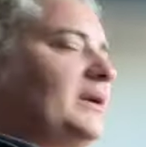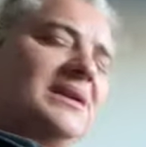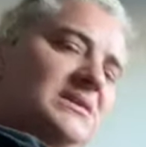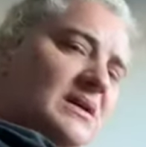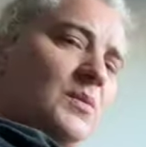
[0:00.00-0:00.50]

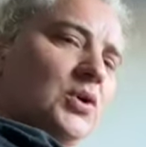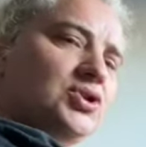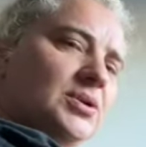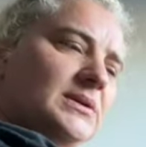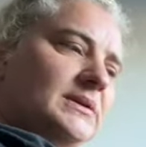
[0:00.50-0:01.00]
least I want
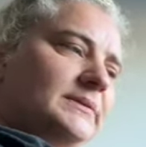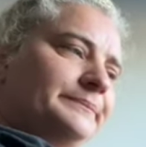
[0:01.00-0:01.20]
chocolate.